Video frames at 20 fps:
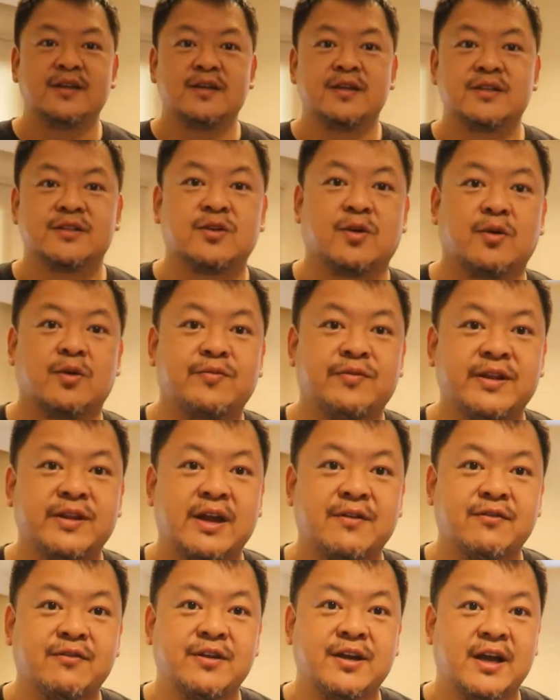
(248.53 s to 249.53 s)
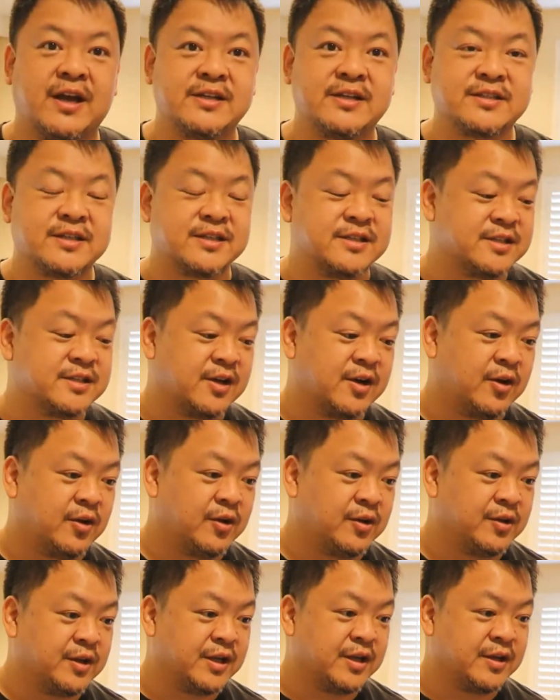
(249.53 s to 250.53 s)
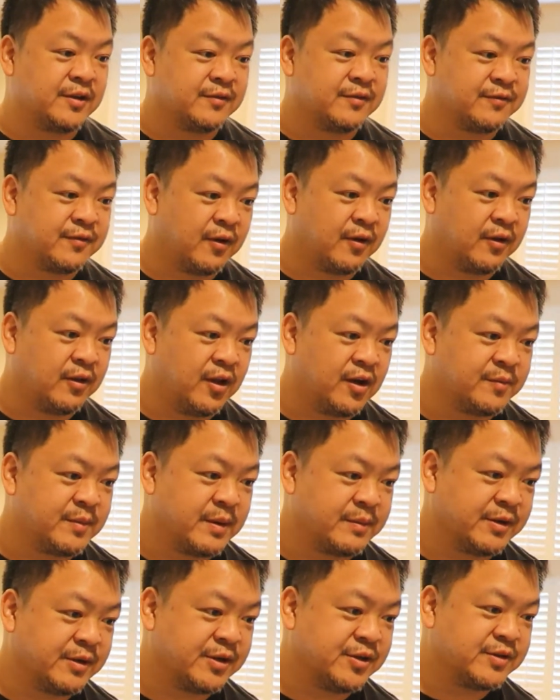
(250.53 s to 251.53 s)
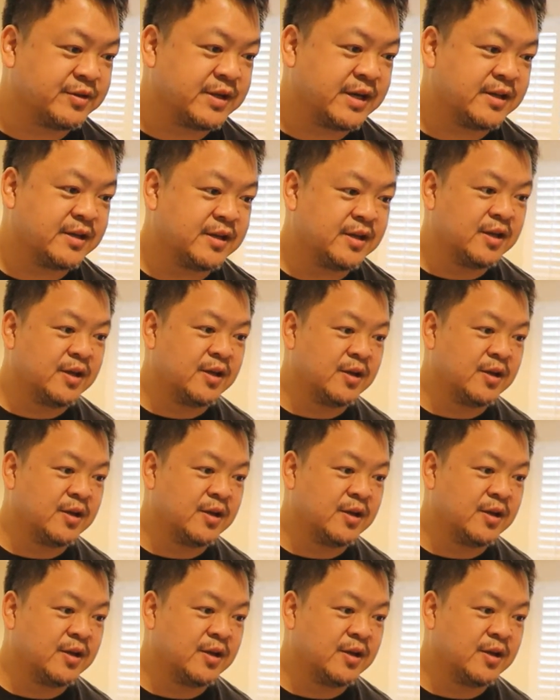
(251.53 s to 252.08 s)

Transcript: So hopefully every you guys can all follow along and be able to do that.